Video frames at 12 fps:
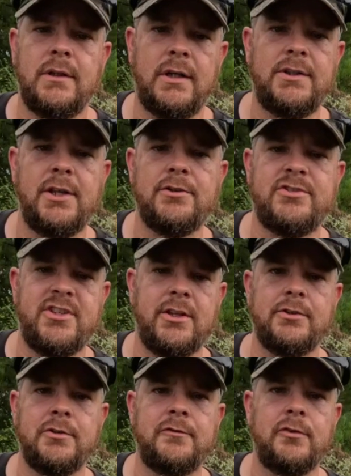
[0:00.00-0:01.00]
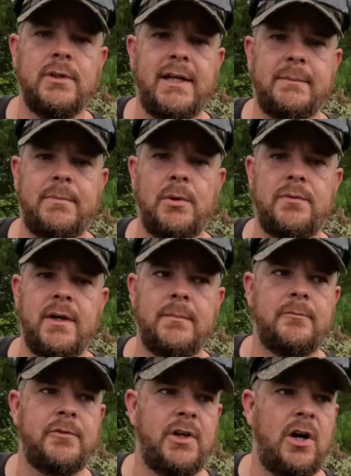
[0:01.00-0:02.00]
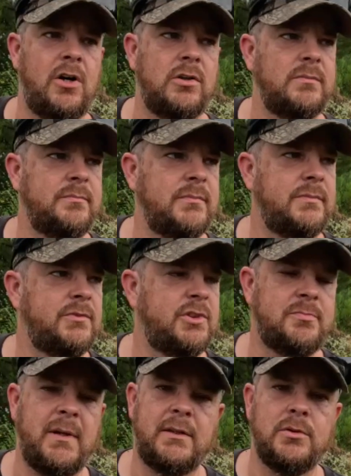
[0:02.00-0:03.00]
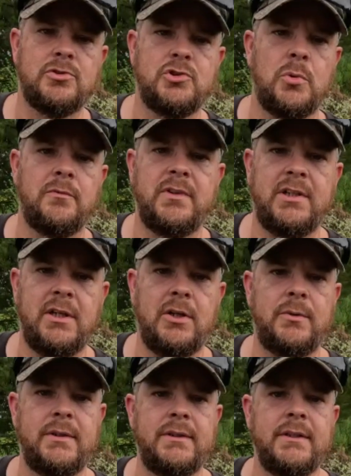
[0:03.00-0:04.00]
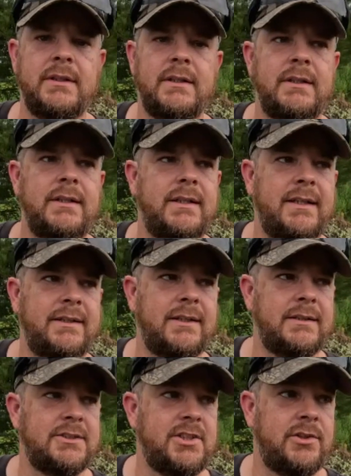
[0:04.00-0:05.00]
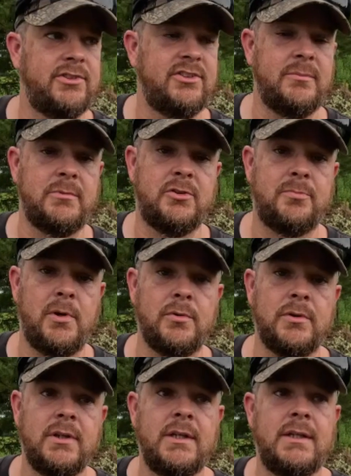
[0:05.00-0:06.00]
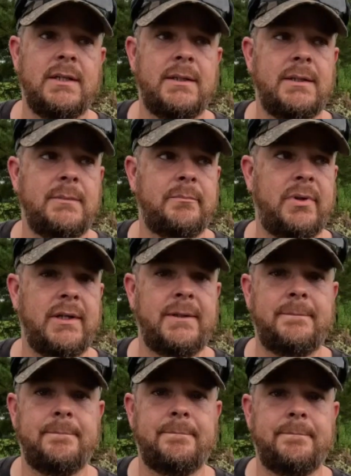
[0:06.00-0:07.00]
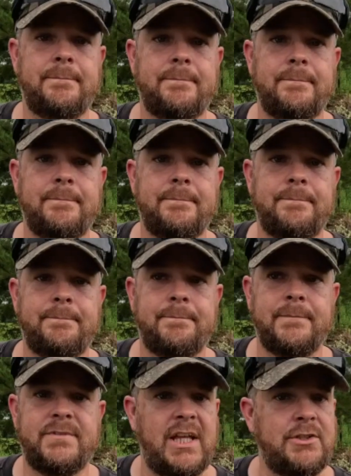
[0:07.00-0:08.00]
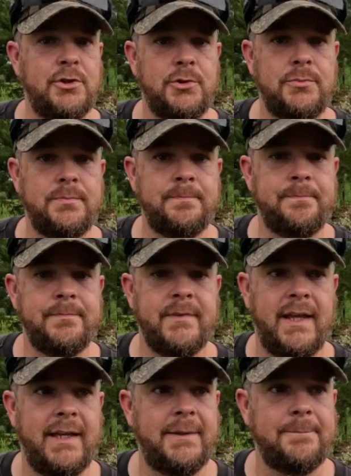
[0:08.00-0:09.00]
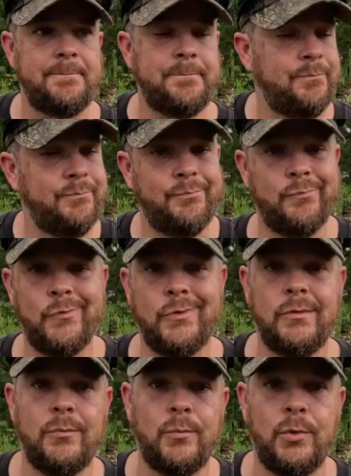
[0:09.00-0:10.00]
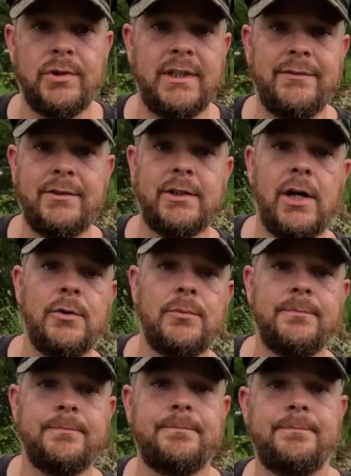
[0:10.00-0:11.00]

another cylinder full out of both of them for y'all. Just make a little short video and let y'all see some of the smoke. But stay tuned and we'll give it a go.